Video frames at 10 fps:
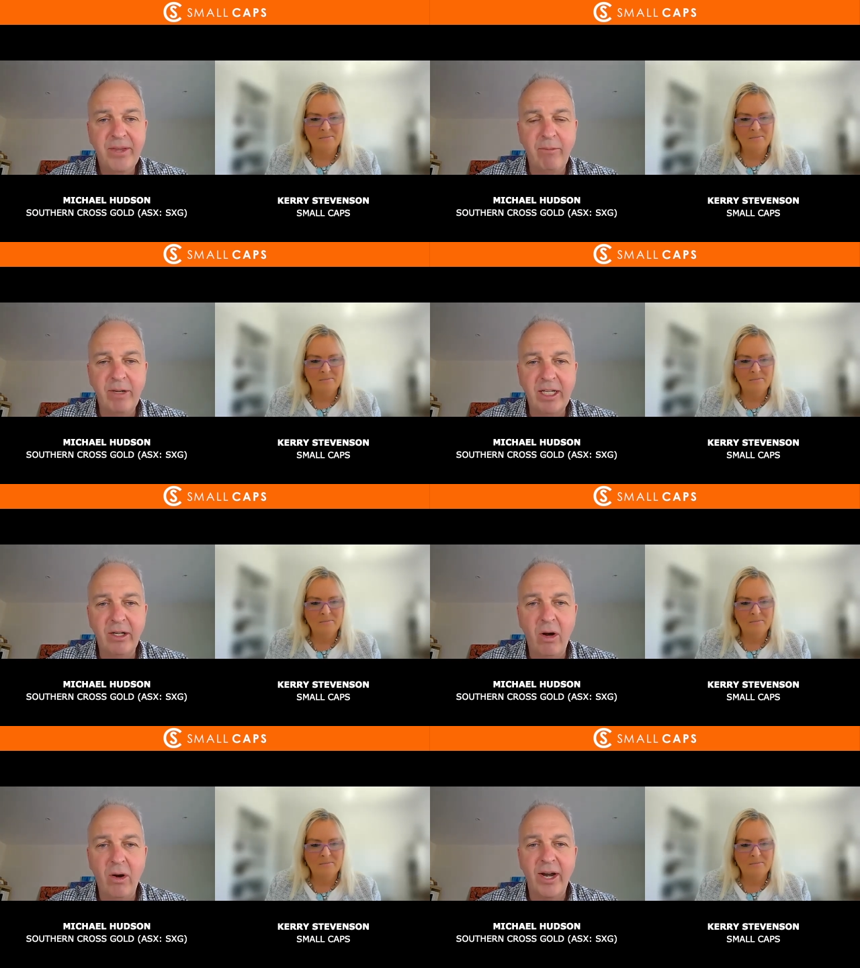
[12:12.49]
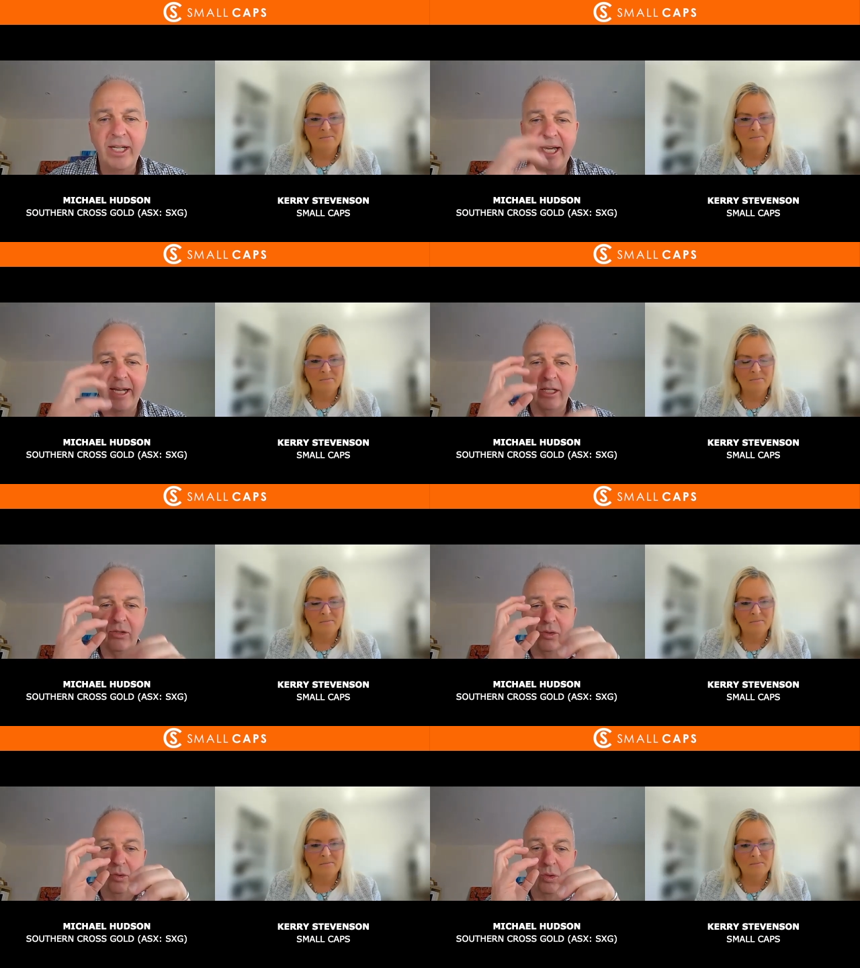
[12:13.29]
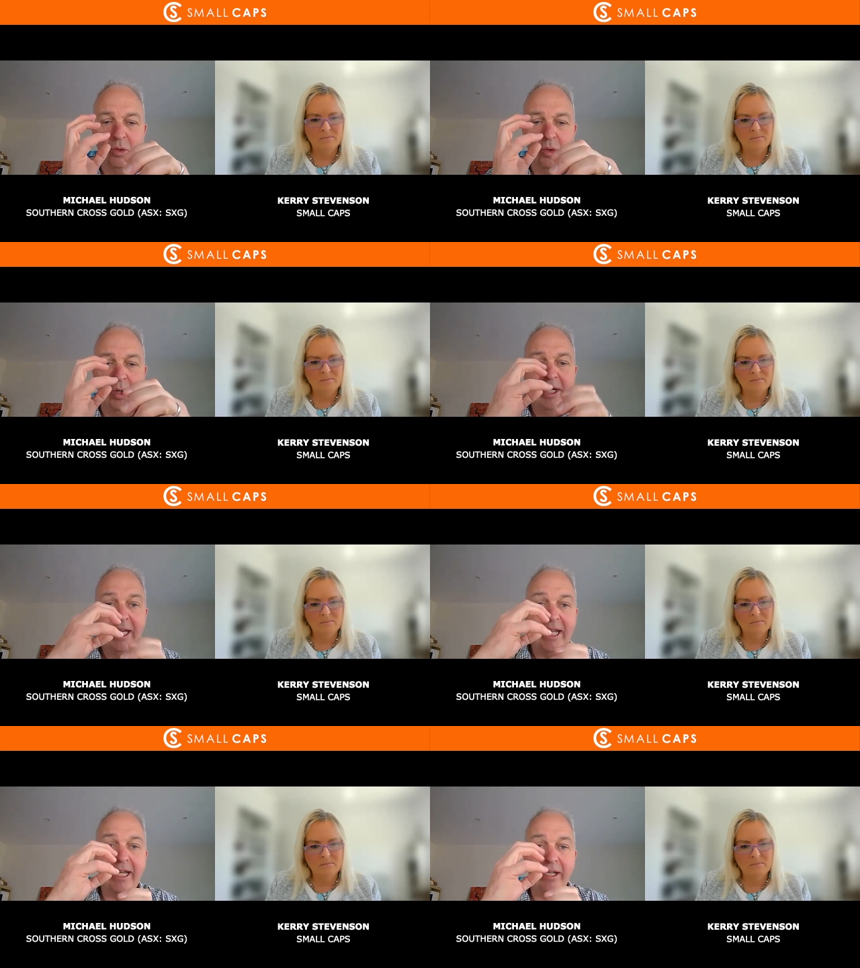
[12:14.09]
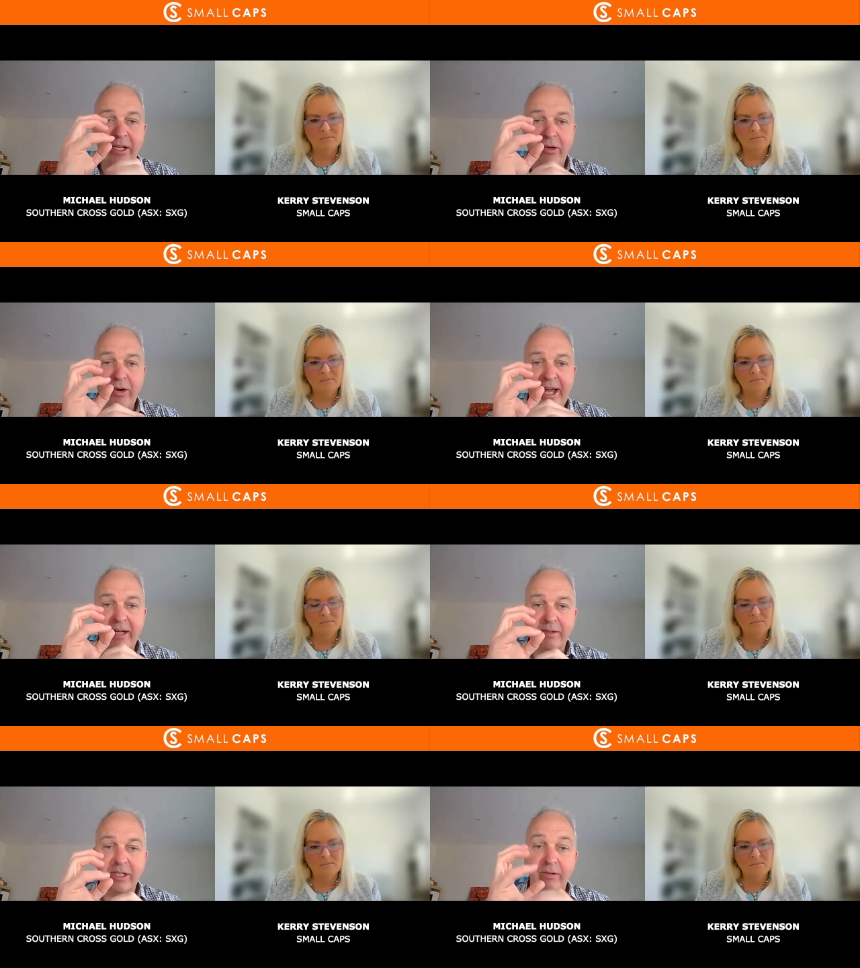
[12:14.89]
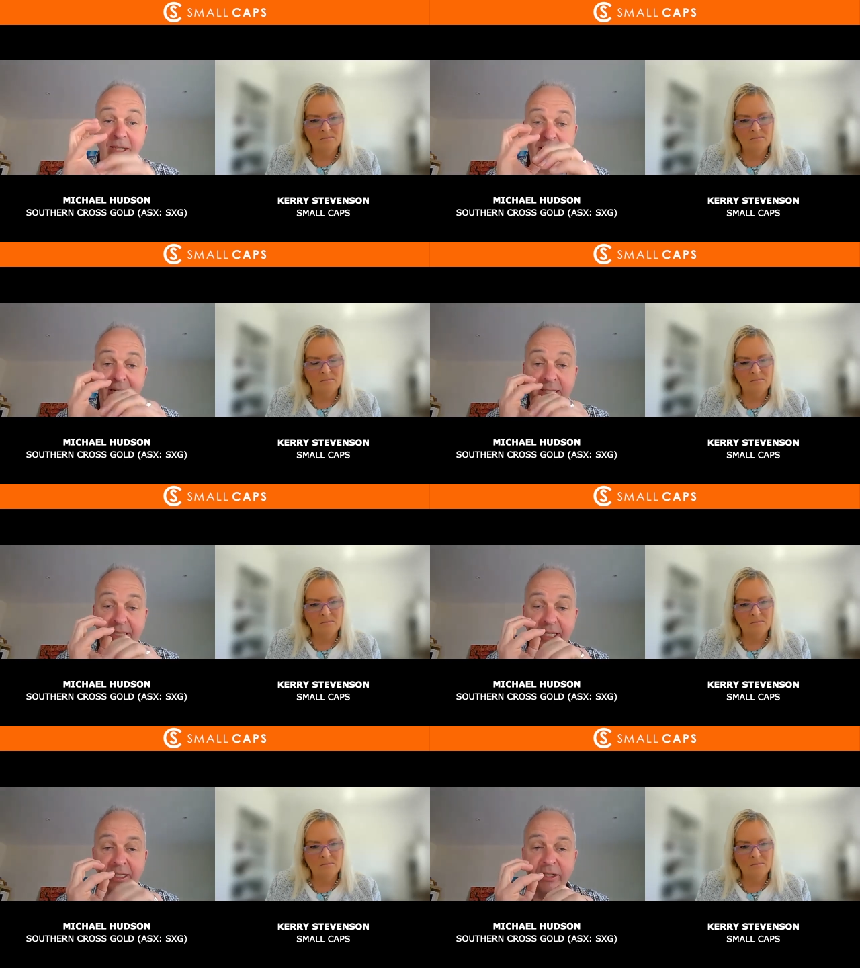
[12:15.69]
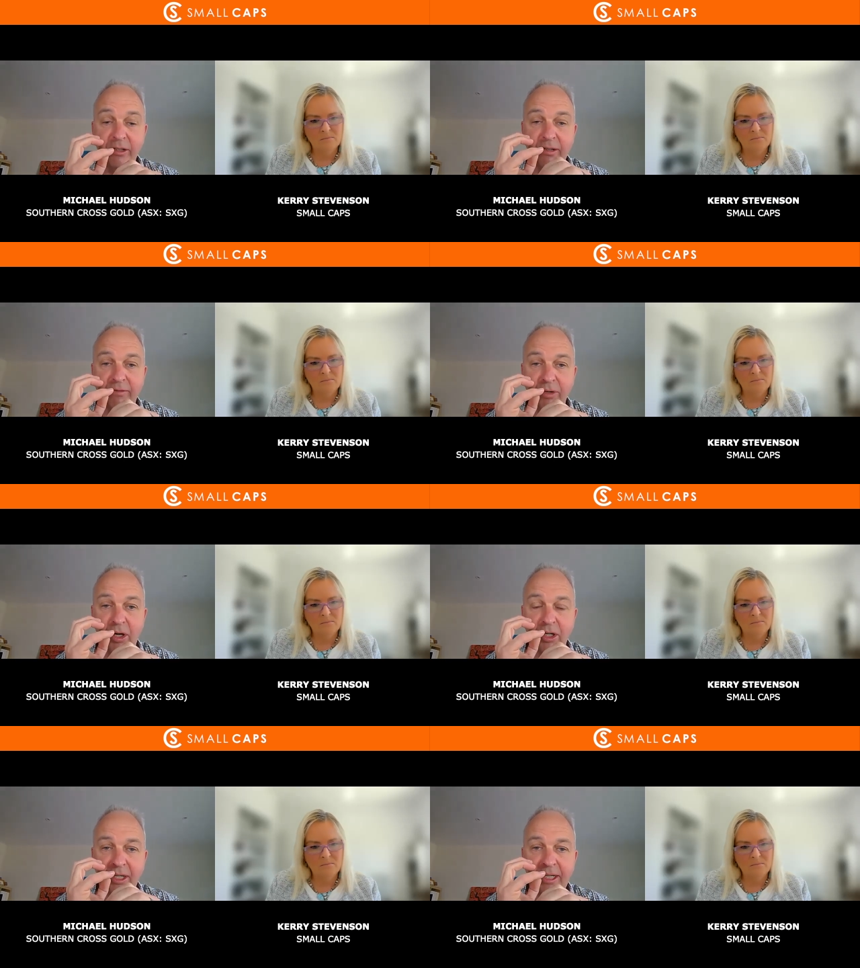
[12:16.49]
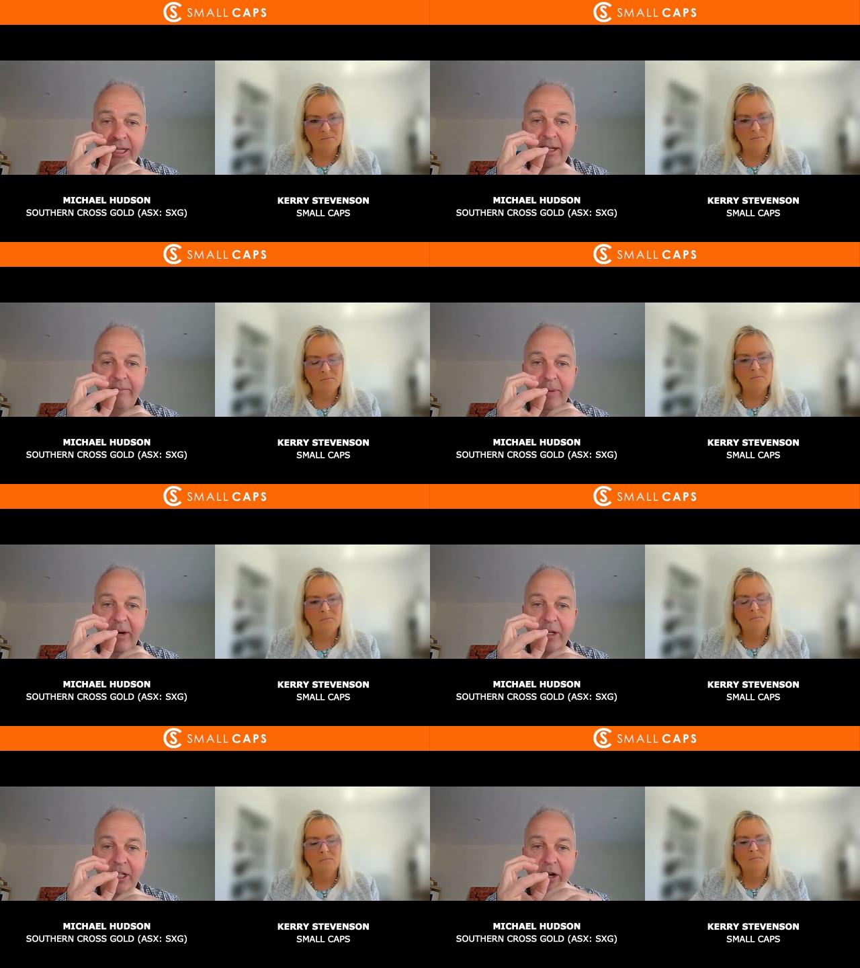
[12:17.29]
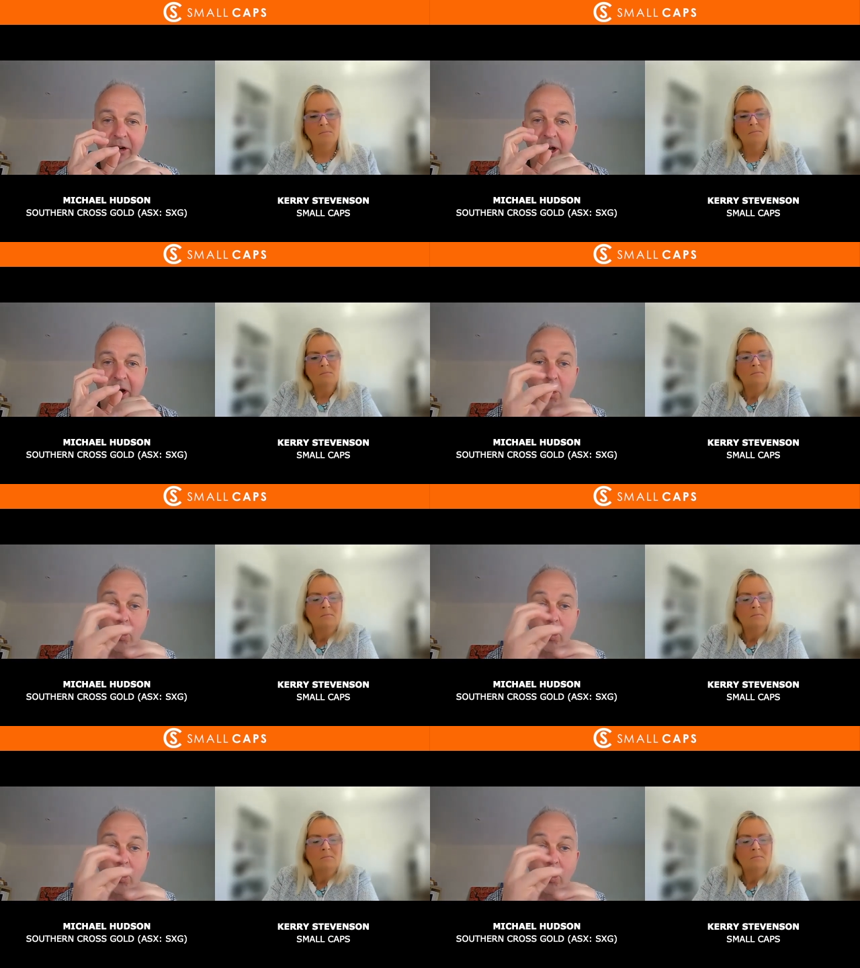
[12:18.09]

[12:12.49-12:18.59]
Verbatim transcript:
Speaker 1: that we can orientate the drill core in the ground so we take a cylinder of rock but we don't know